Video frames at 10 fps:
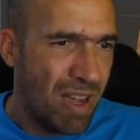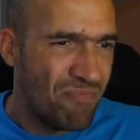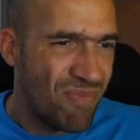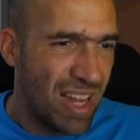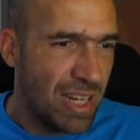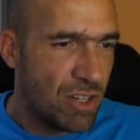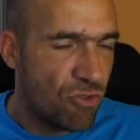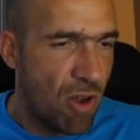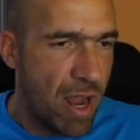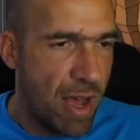I can
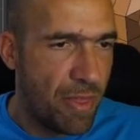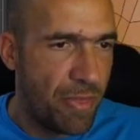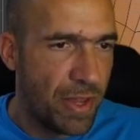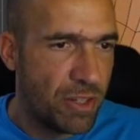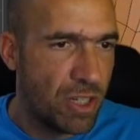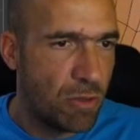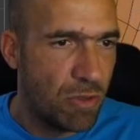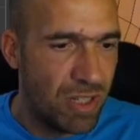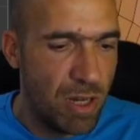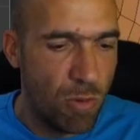try other things just
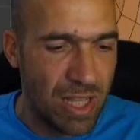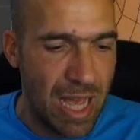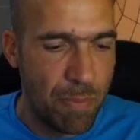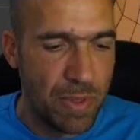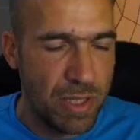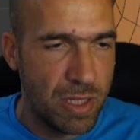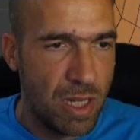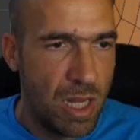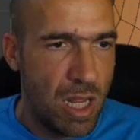to see what happens.